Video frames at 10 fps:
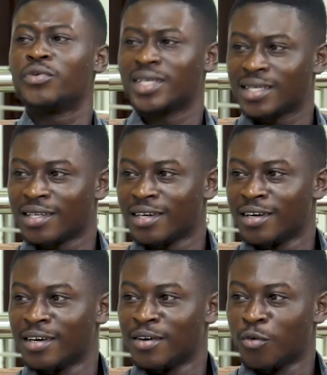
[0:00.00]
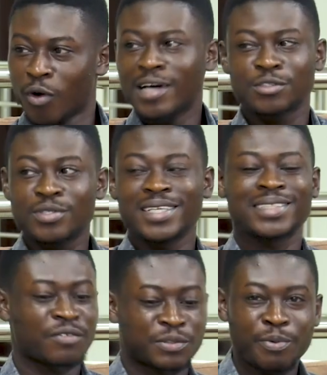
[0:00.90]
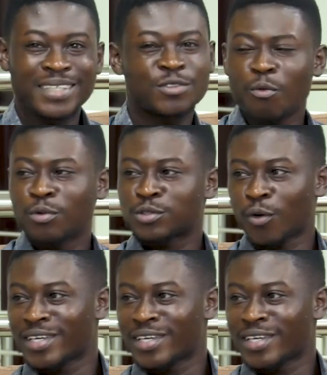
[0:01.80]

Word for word: Week. Yeah. Where students have spent almost all